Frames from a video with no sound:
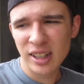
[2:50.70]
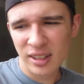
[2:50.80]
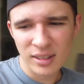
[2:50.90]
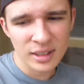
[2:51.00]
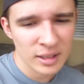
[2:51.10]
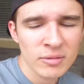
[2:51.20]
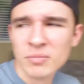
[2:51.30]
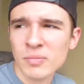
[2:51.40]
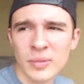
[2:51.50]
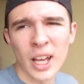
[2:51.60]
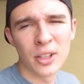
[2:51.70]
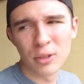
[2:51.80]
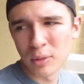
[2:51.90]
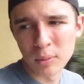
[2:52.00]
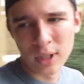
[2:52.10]
here, not
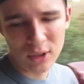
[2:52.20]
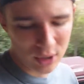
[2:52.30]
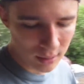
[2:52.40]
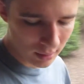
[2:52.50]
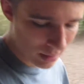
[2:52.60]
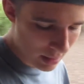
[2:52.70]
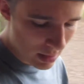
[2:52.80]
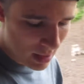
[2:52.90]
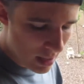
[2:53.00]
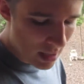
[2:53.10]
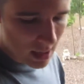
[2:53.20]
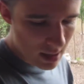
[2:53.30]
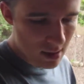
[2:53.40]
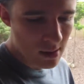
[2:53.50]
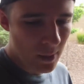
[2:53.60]
doing much.
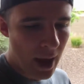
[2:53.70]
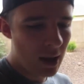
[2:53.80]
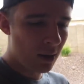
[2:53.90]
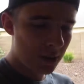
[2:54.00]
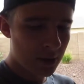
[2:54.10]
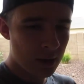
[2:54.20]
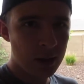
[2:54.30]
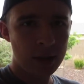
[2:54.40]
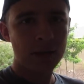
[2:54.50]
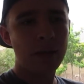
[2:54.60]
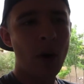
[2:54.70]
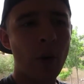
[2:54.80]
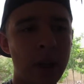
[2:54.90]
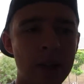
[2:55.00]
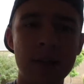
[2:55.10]
Um, Allison is
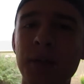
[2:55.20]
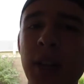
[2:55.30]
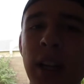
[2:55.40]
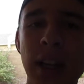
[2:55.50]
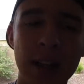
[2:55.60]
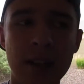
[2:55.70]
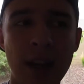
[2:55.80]
going to get a